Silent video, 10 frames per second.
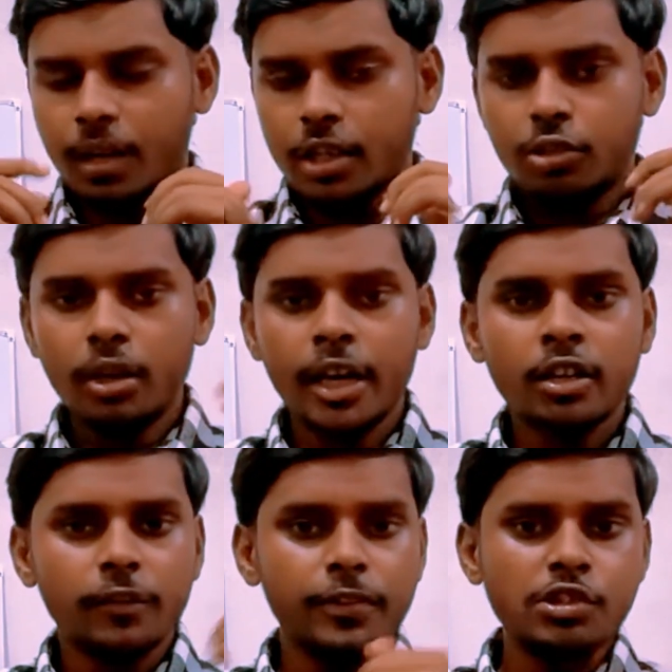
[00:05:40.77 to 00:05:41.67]
You will get
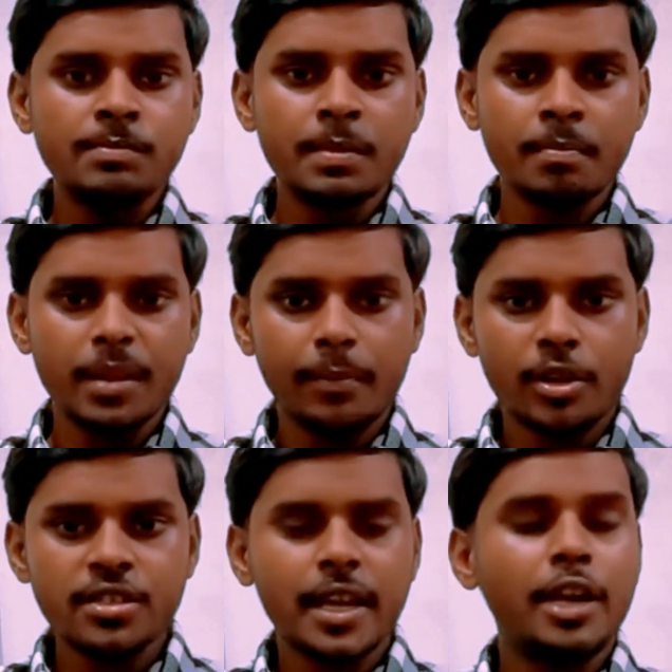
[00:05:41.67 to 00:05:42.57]
confused between
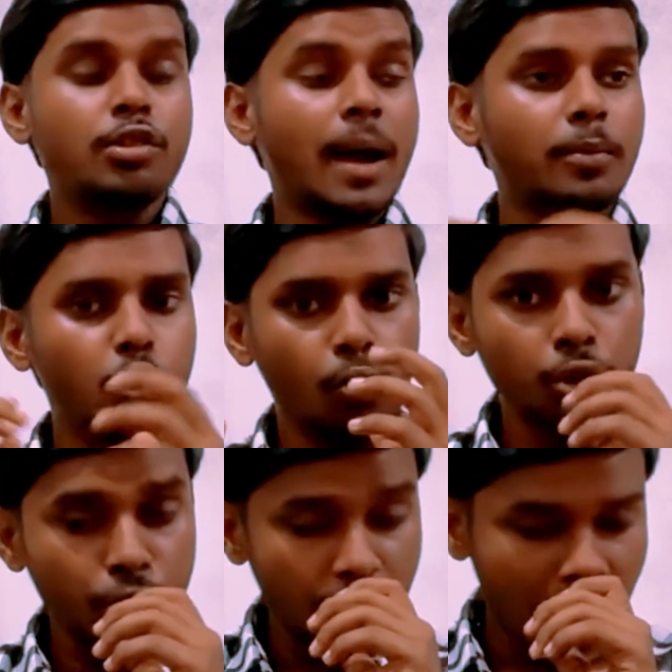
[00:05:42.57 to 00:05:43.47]
papers, and
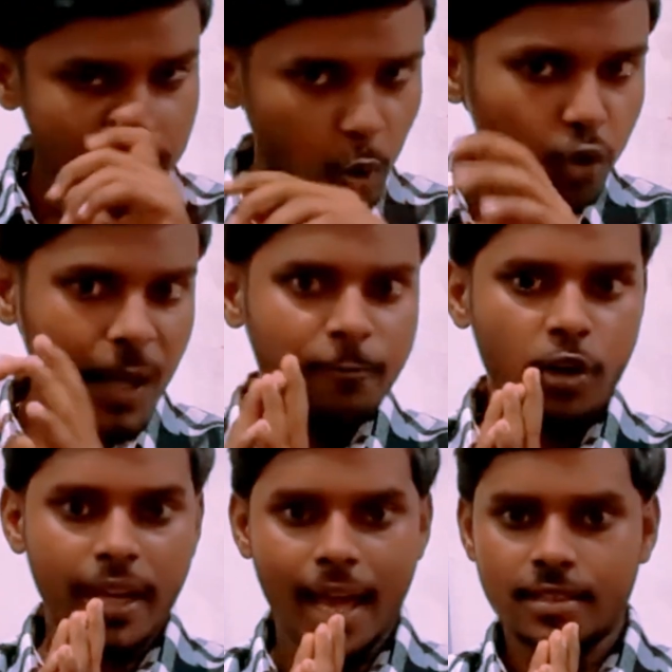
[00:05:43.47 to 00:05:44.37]
you would have no time for
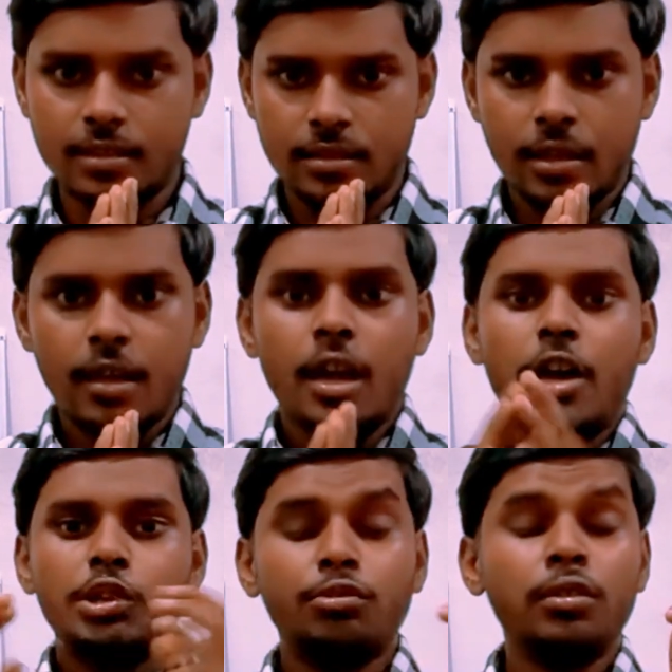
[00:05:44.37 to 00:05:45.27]
analysis.
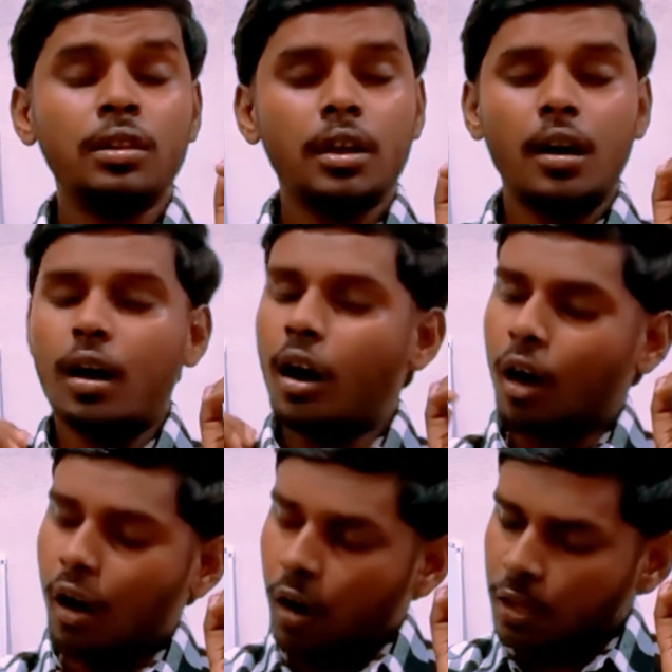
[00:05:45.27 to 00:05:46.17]
You will
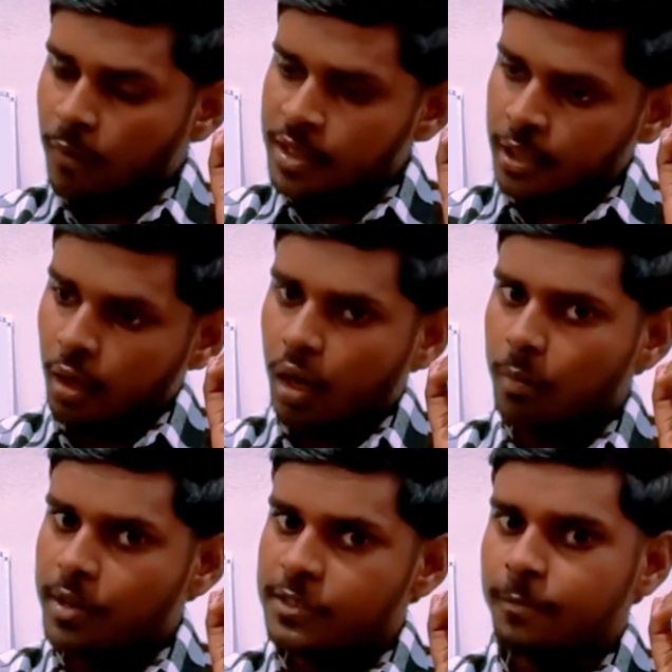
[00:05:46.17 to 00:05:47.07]
always and
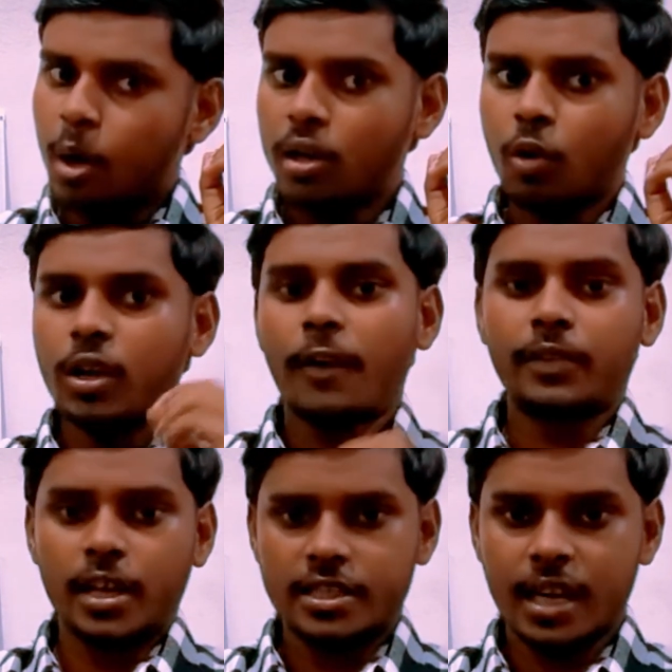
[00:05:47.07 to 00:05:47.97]
always burn out
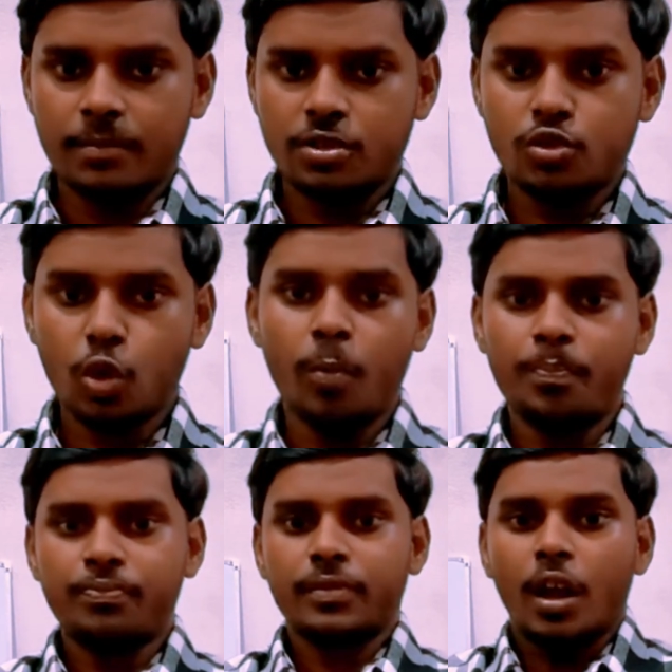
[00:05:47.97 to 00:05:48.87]
after exams. So
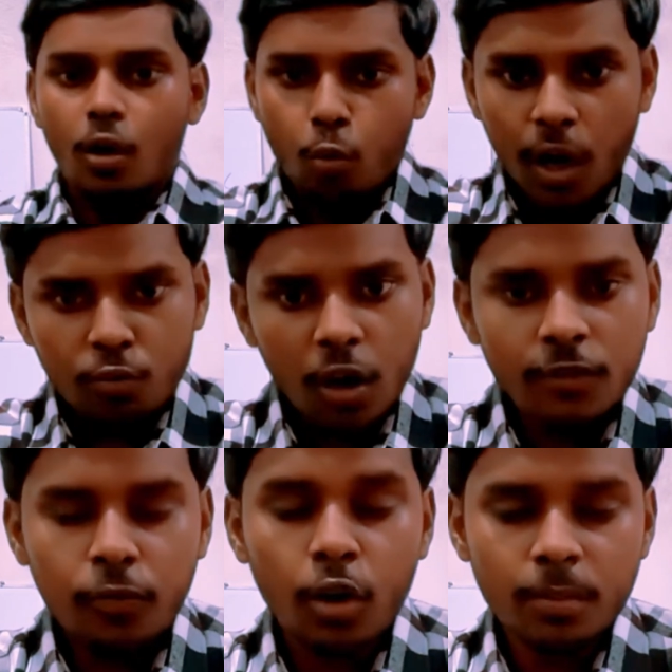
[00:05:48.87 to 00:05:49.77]
what
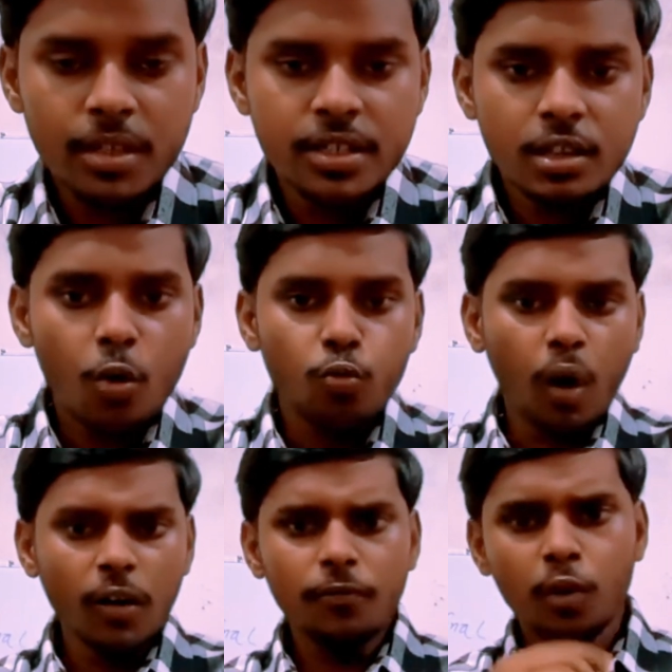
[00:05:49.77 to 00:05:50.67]
worked for me is
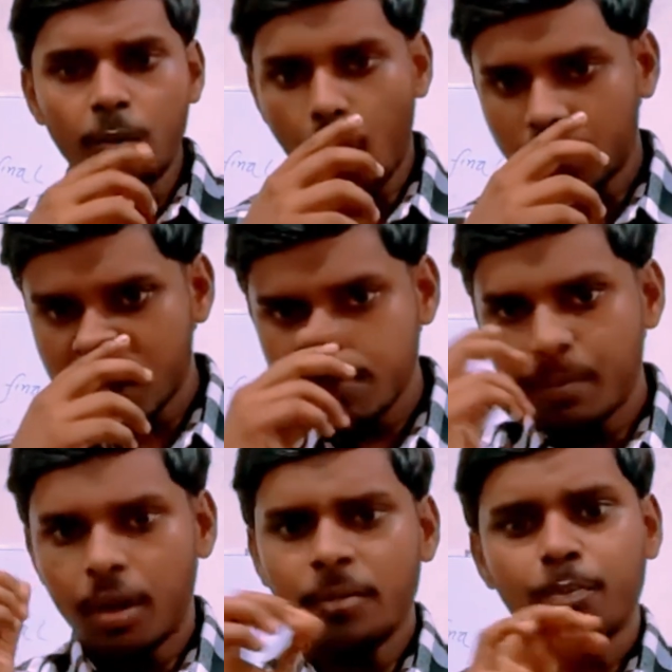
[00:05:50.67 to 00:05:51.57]
1 full mock test
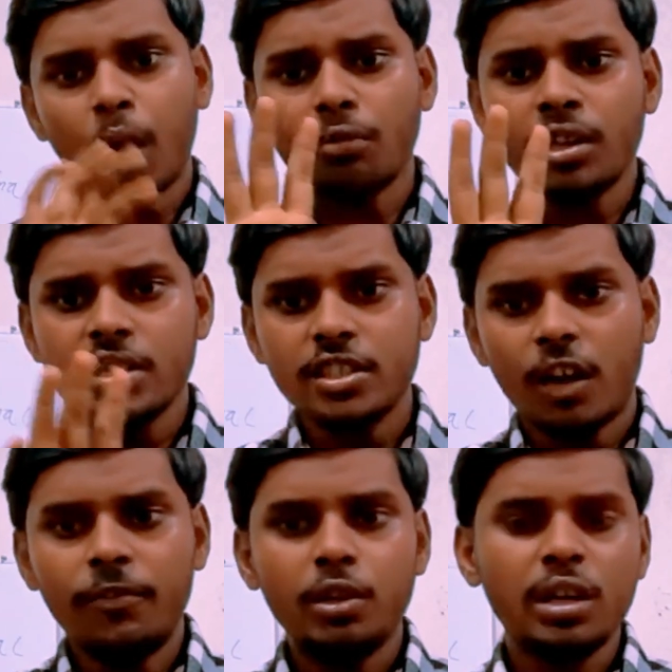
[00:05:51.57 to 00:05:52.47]
paper per week is
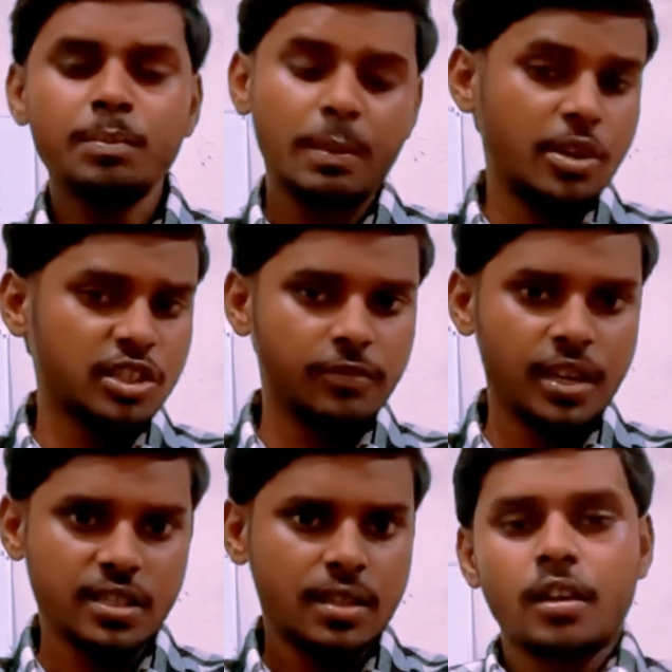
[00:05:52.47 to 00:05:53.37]
enough during preparation
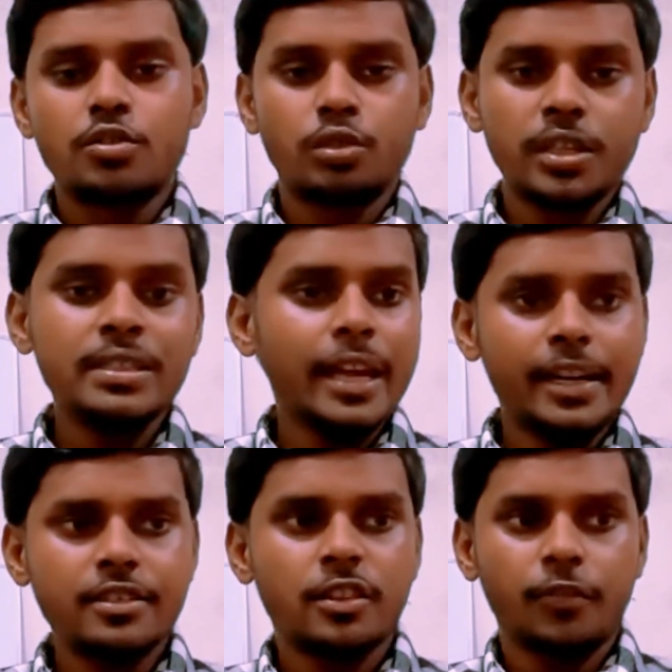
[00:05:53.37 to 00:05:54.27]
phase. So this
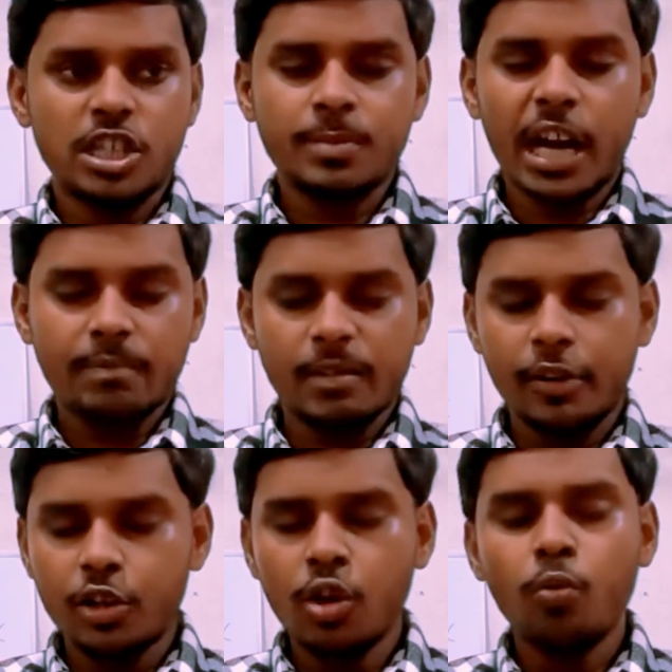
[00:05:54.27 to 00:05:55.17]
ends the first part of my
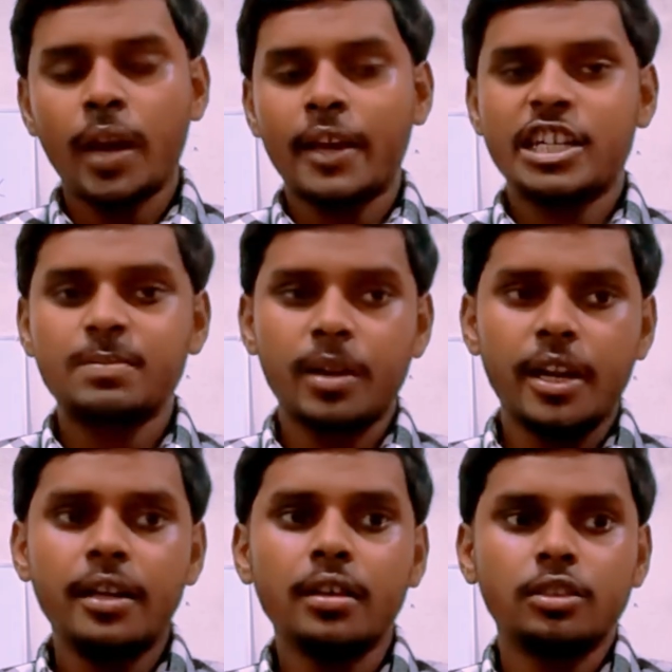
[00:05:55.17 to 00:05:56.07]
video, where I
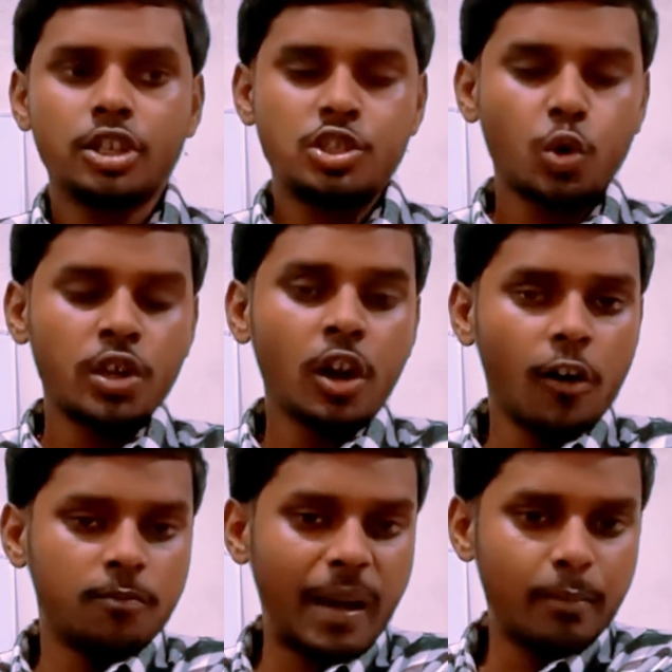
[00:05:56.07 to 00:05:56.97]
explained the story
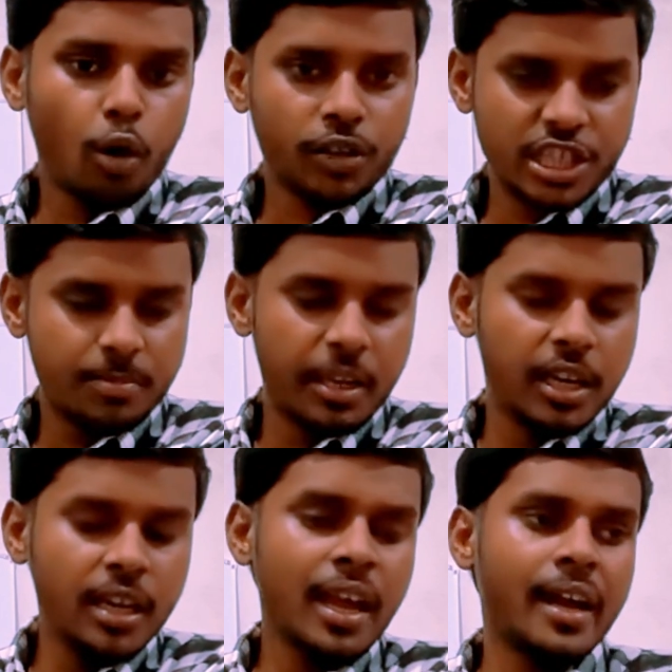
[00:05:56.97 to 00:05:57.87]
of my mock test
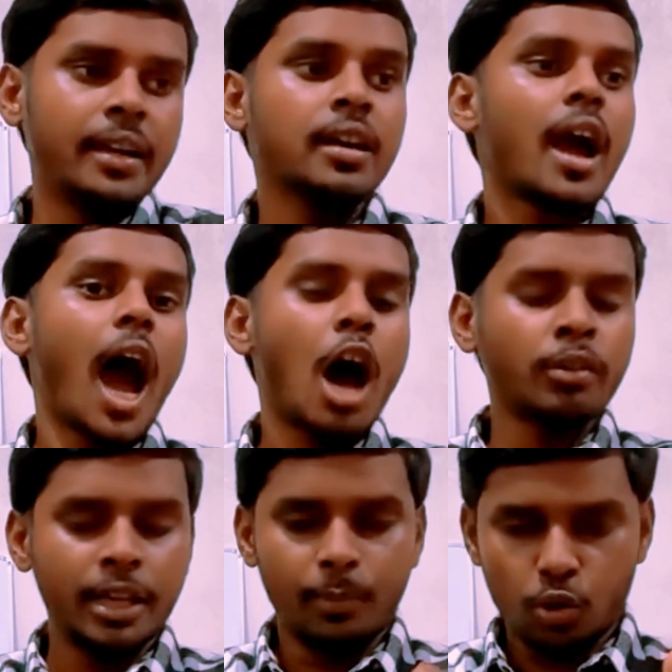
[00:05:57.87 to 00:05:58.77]
beginning and how
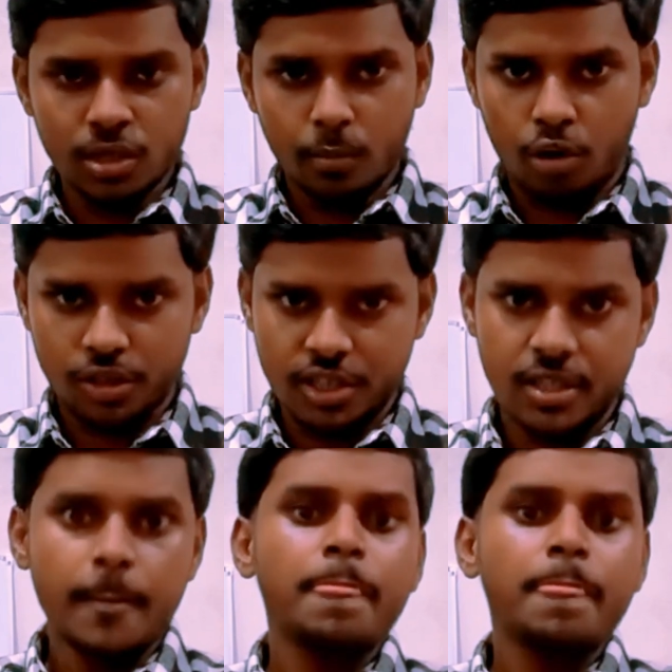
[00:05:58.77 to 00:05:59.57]
I approached the mock test.